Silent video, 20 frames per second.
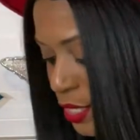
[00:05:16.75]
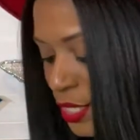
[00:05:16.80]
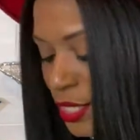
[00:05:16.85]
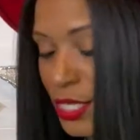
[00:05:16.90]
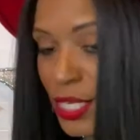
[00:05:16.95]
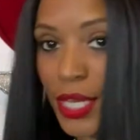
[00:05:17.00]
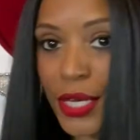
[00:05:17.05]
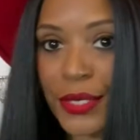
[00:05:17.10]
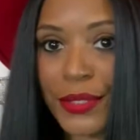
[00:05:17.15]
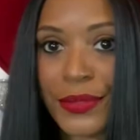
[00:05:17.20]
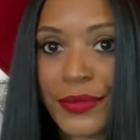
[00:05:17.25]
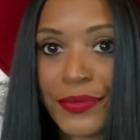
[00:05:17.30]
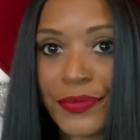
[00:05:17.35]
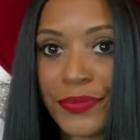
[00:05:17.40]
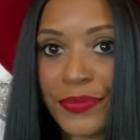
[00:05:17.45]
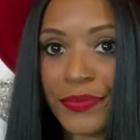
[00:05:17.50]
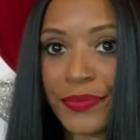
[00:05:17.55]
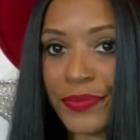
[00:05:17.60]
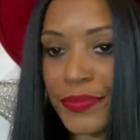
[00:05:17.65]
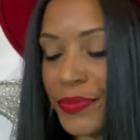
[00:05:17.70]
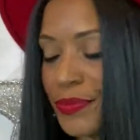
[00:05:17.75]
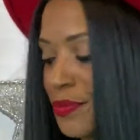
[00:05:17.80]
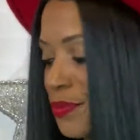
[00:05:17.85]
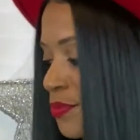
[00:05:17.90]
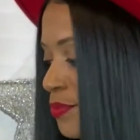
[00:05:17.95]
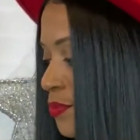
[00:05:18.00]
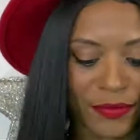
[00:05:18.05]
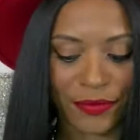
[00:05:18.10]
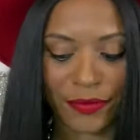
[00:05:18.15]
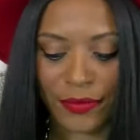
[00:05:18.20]
So
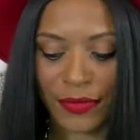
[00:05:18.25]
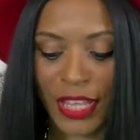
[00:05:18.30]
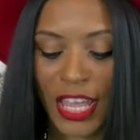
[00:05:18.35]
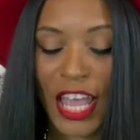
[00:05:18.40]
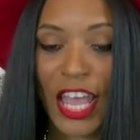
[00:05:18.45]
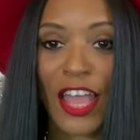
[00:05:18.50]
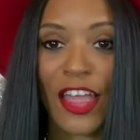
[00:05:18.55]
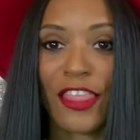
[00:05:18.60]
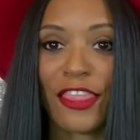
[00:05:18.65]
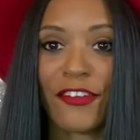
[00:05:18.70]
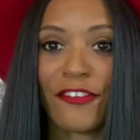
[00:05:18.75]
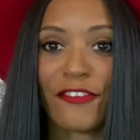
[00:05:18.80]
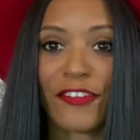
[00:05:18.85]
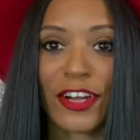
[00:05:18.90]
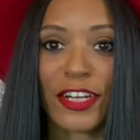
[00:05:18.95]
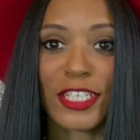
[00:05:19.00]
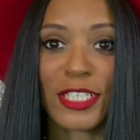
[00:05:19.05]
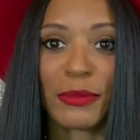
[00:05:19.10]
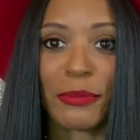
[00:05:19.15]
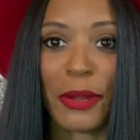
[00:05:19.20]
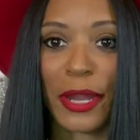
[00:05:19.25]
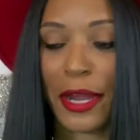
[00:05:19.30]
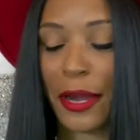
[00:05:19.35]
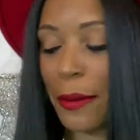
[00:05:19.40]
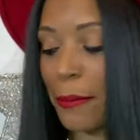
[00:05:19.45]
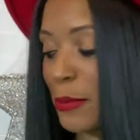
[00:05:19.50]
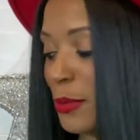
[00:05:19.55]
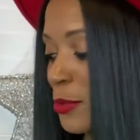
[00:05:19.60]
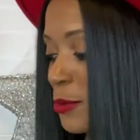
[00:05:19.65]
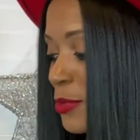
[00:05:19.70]
the first pair
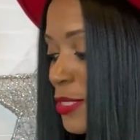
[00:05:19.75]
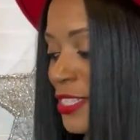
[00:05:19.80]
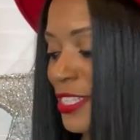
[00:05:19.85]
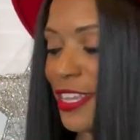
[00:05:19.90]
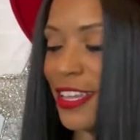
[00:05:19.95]
of boots